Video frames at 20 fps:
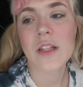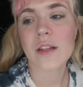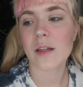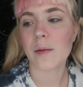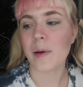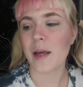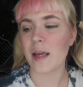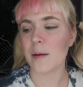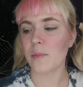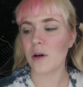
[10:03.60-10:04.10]
the
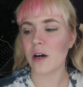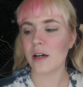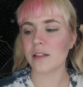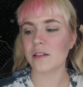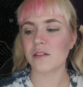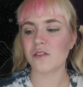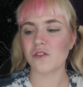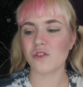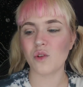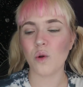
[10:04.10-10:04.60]
paint
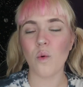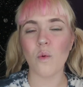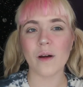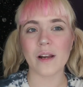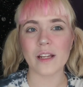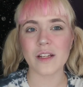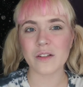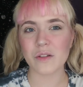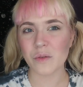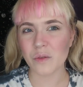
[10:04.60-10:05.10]
pot's
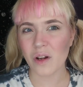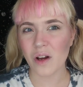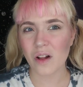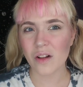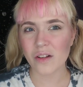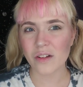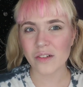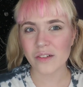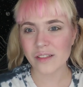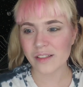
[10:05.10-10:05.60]

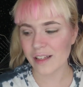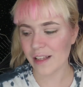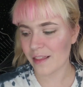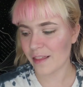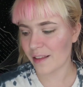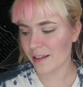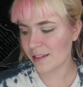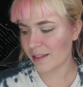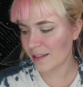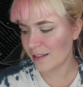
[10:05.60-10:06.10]
$22
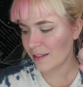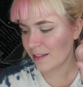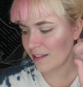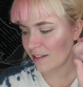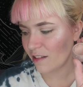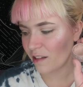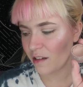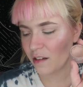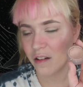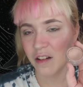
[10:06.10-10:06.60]
and this
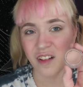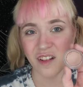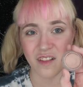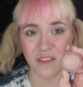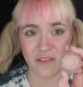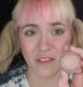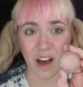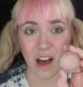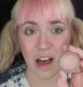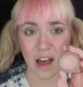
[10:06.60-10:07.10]
is
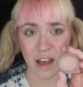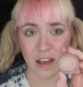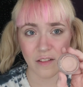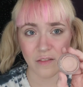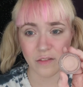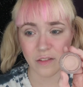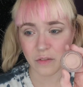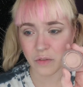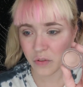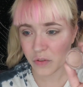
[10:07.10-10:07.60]
$5.
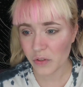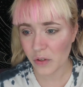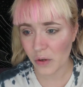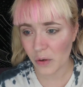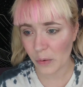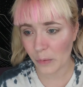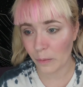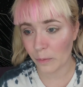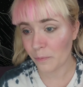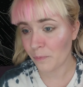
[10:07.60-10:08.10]

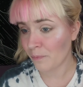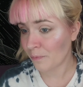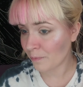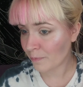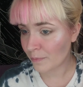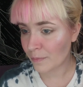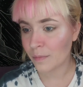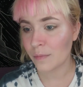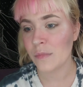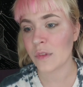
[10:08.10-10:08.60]
So
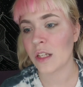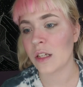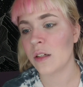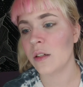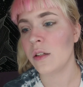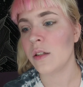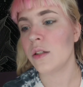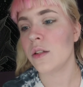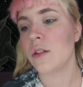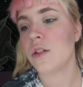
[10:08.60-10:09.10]

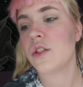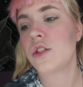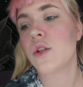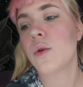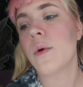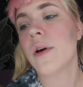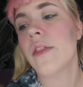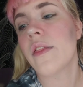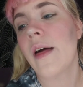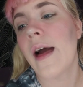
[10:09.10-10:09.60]

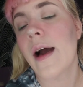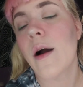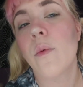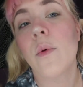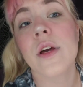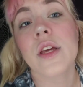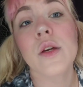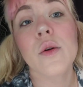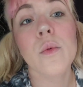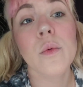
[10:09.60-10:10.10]
do with that
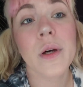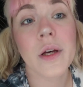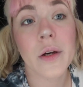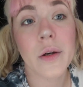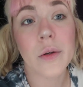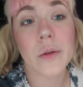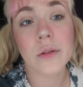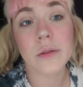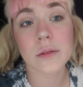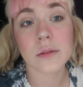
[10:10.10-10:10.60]
what you
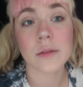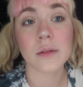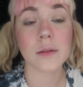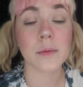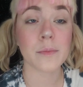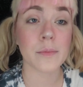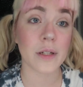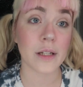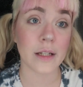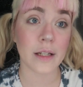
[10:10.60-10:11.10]
will,
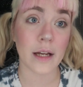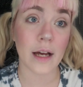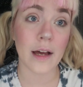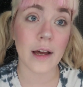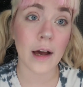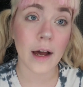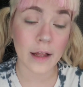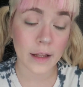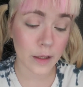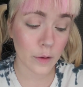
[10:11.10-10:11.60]
but I
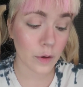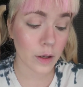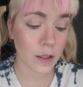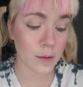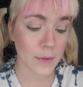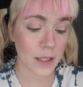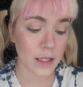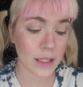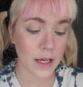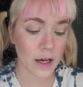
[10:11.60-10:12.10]
highly
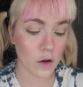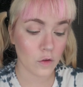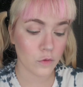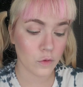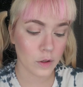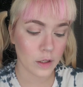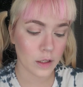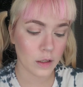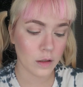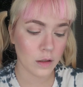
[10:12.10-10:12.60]
recommend the e.l.f.
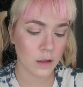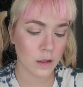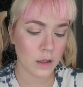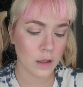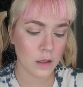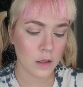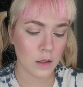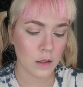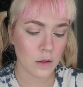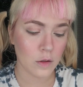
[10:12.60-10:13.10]
one.
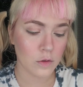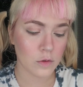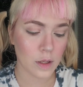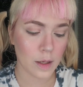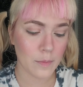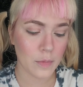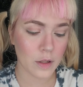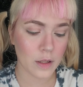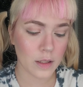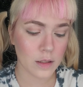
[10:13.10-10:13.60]
So
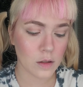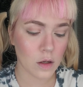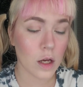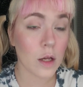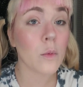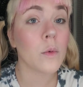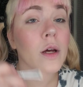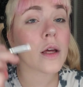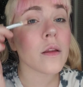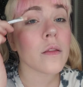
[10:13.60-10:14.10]
I put this
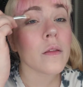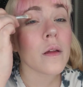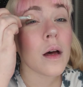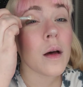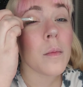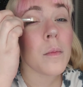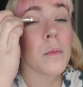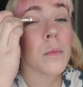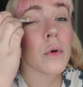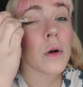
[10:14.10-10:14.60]
on with
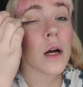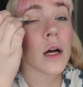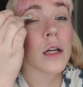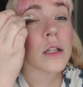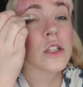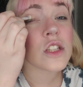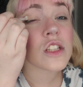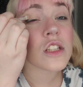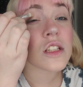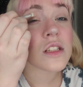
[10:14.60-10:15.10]
a
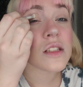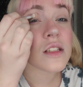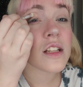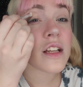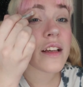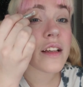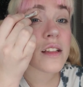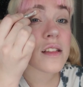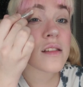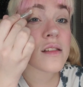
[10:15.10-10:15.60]
brush, just
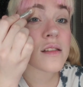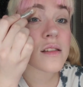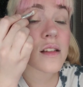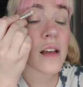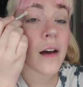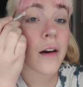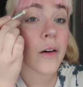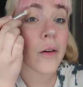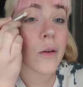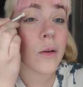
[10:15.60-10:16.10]
like
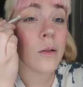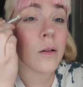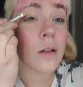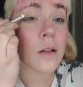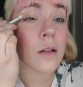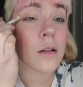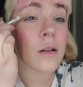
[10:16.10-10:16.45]
so.